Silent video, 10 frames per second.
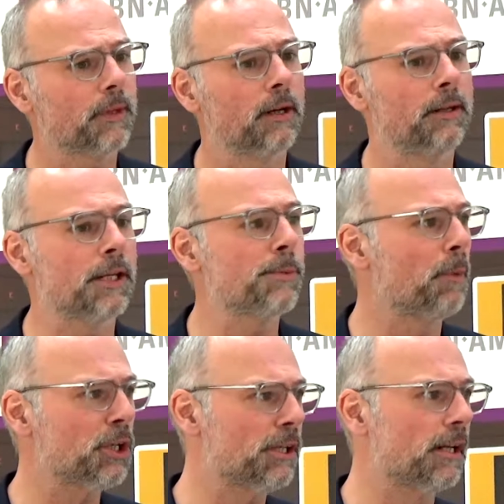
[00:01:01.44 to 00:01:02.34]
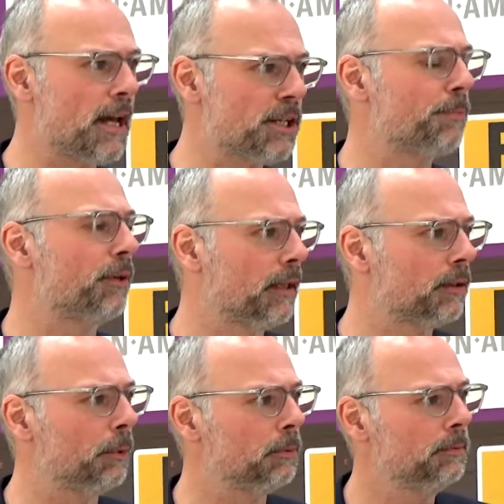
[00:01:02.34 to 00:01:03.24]
that's much less
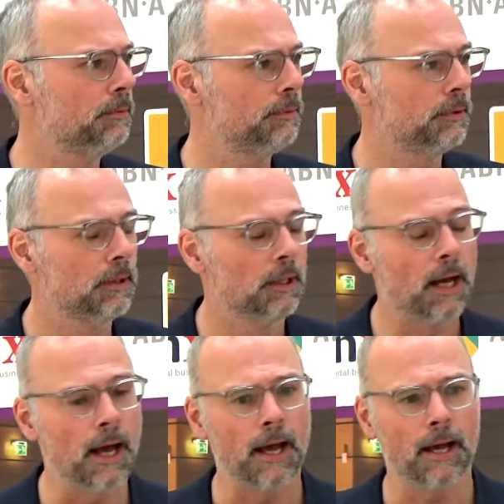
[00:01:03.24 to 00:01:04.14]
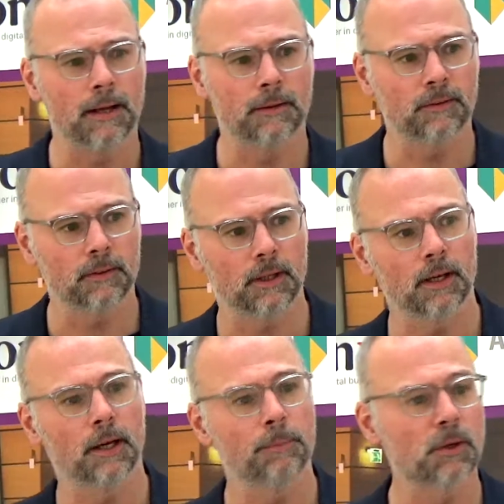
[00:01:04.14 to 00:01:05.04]
predictable, and
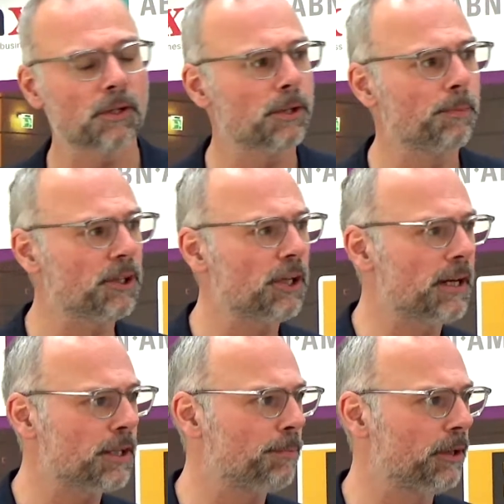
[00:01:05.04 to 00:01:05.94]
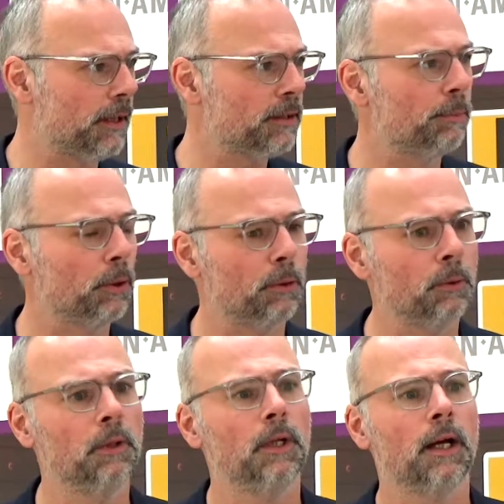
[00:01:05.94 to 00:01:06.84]
because it's much less predictable,
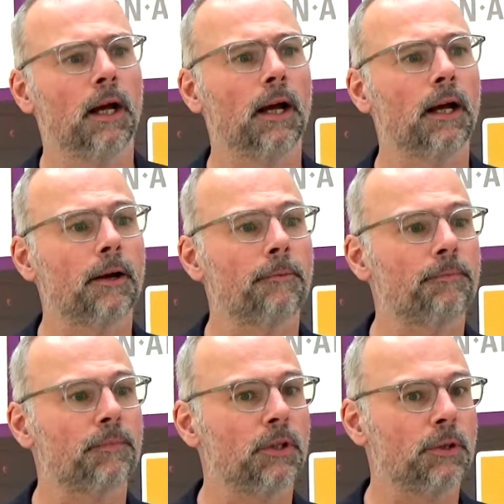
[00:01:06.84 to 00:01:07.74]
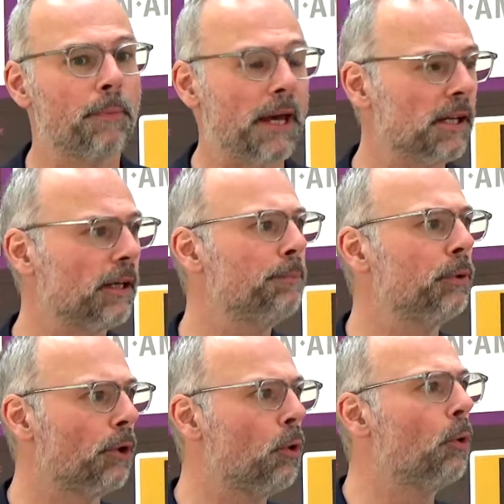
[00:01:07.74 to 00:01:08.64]
you basically put
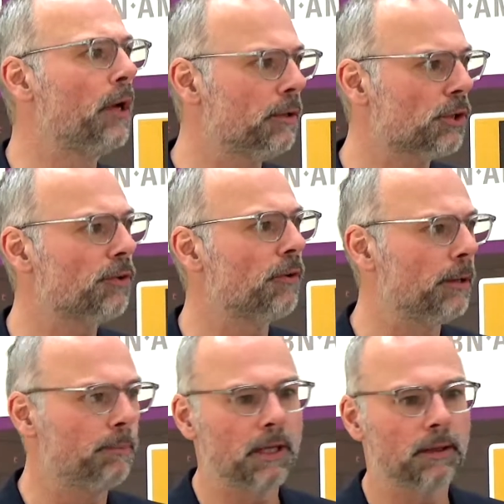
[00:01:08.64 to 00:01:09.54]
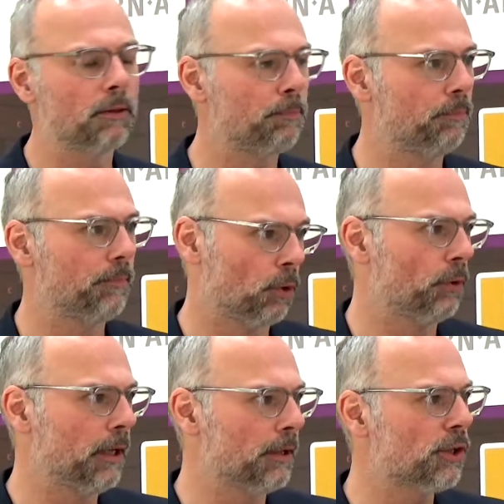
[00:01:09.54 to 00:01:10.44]
the whole industry, all
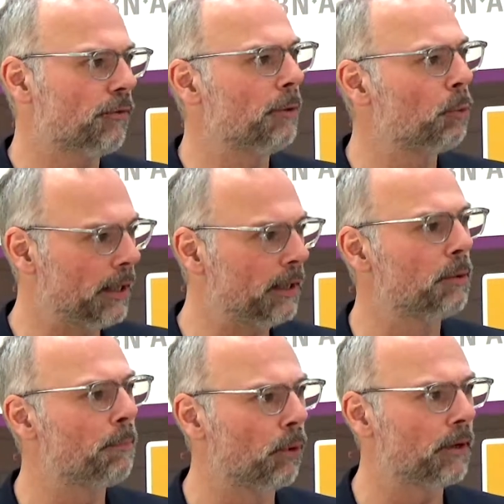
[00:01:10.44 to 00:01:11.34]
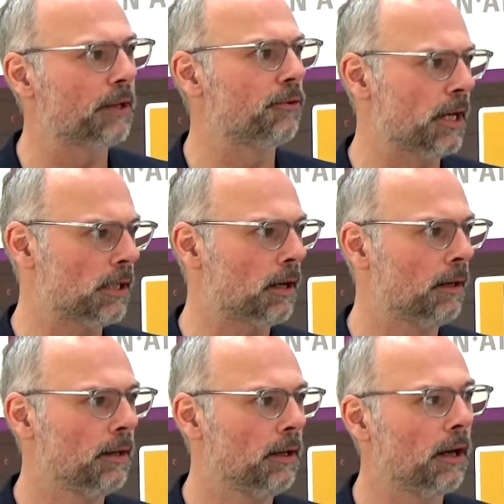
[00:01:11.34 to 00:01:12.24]
the industry within the port, at risk.
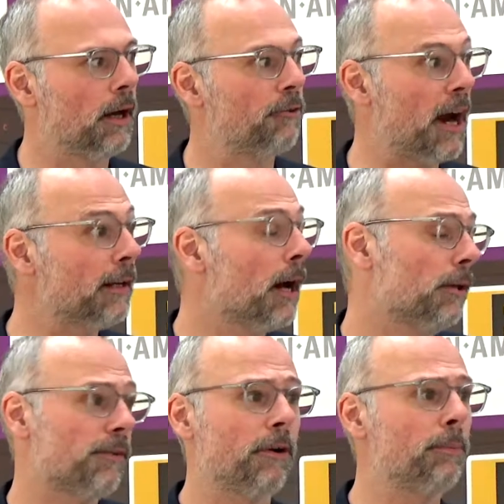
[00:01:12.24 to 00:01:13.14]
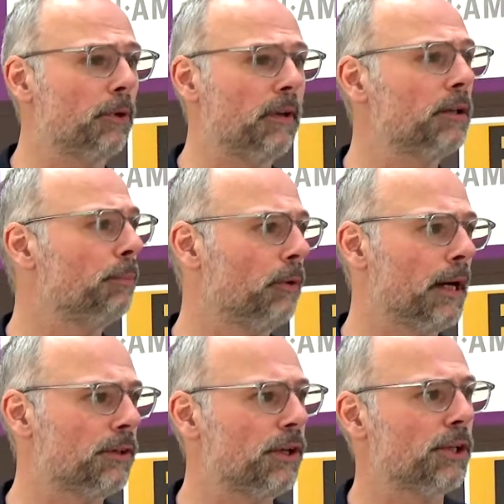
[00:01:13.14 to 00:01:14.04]
Right now, it's very predictable
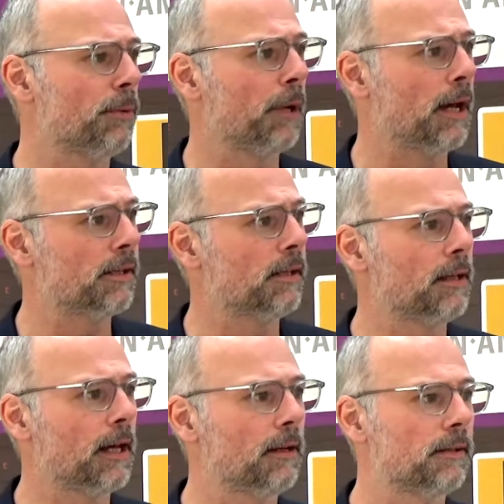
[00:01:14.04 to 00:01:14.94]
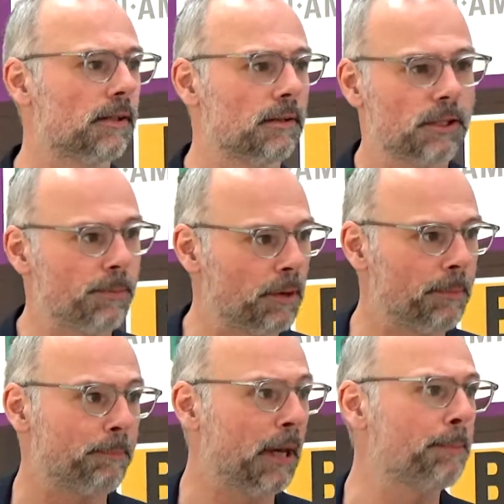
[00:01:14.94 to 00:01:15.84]
energy supplies in the Netherlands. It's a
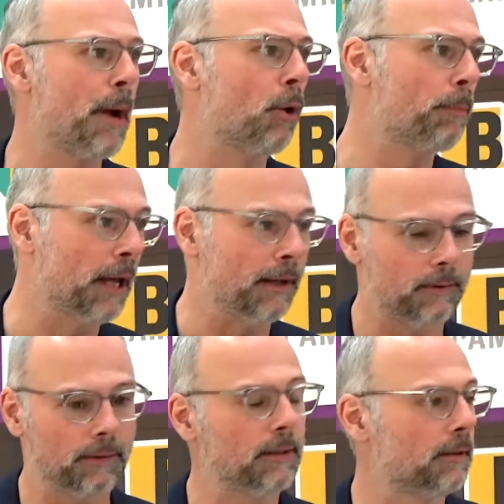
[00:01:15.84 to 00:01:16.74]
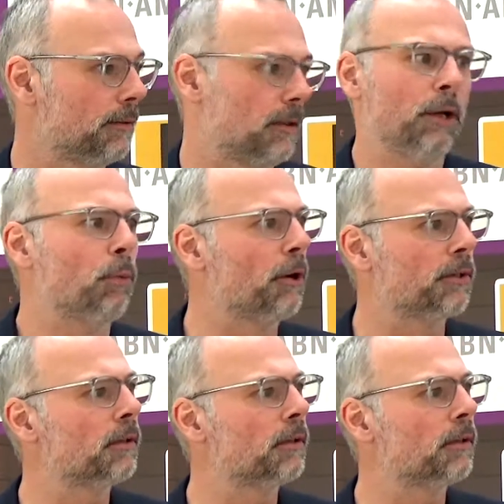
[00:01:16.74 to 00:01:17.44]
big power plant, and it works.